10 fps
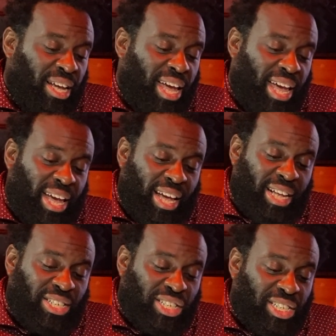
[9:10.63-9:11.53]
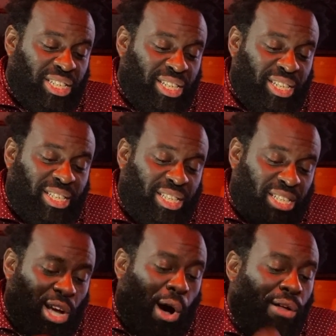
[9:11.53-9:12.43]
and just
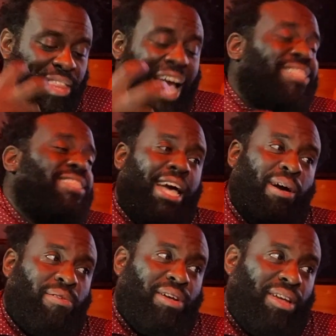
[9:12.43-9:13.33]
all that sound.